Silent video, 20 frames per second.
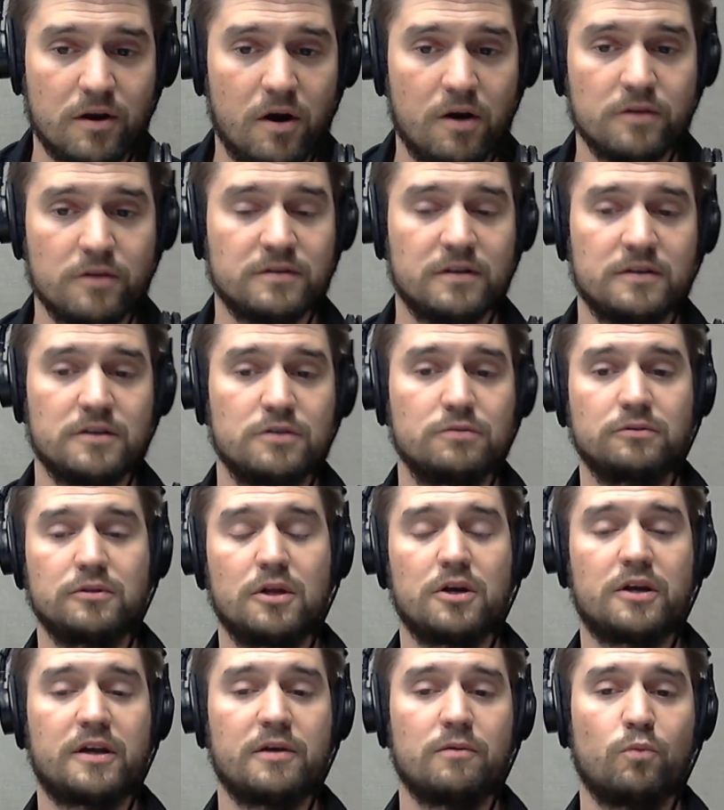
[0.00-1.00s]
Cardinals, and you
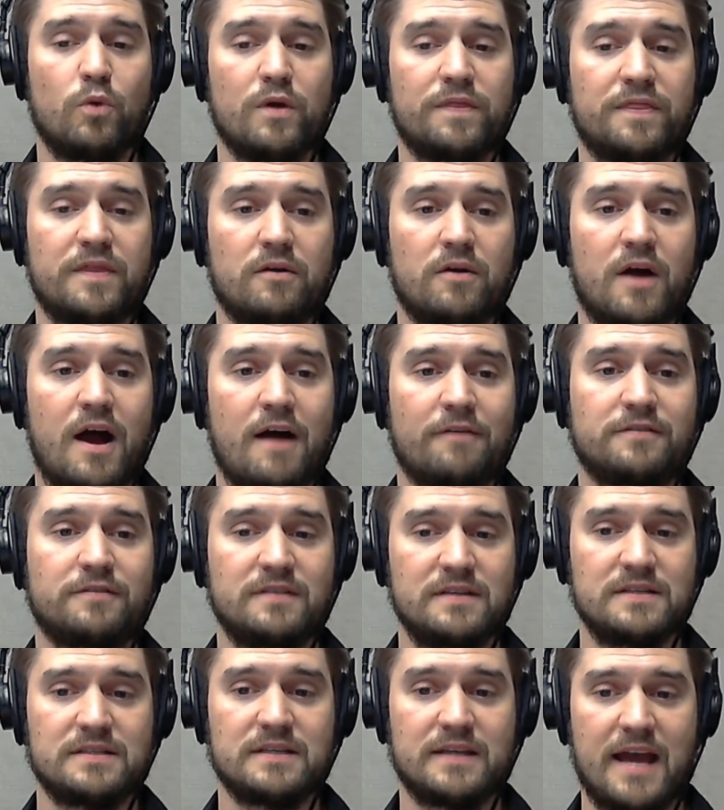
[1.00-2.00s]
look at what their
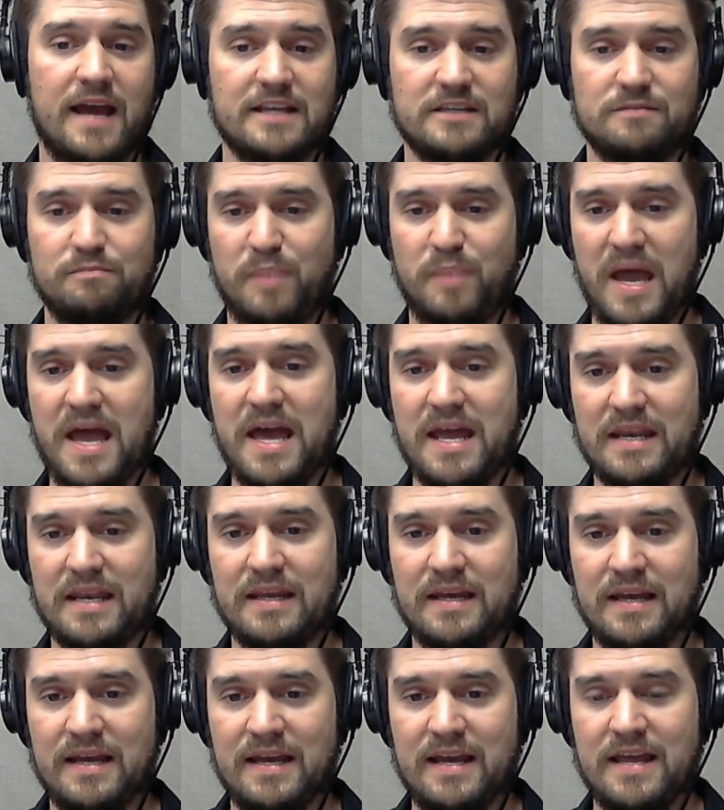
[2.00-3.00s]
offseason has been,